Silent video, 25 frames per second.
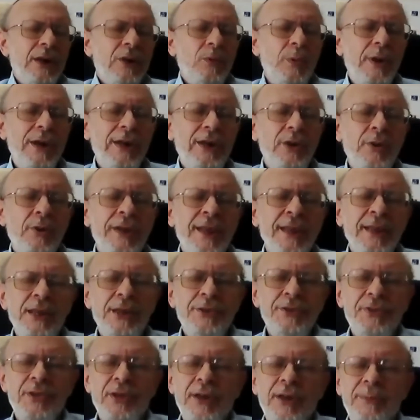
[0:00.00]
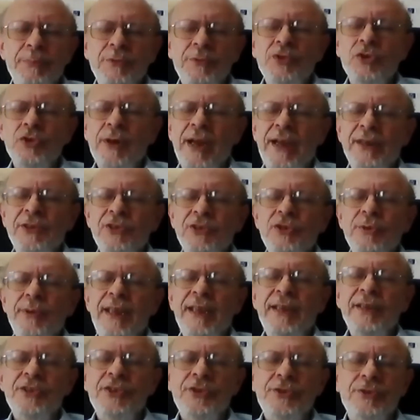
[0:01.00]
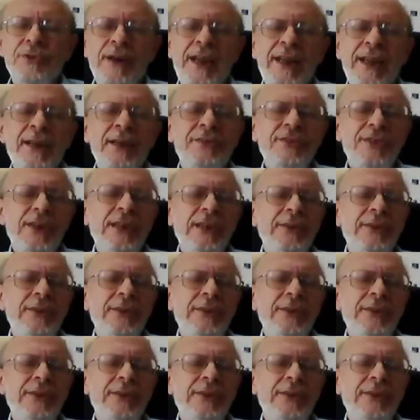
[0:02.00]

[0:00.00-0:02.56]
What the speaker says: we're looking at them trying to extract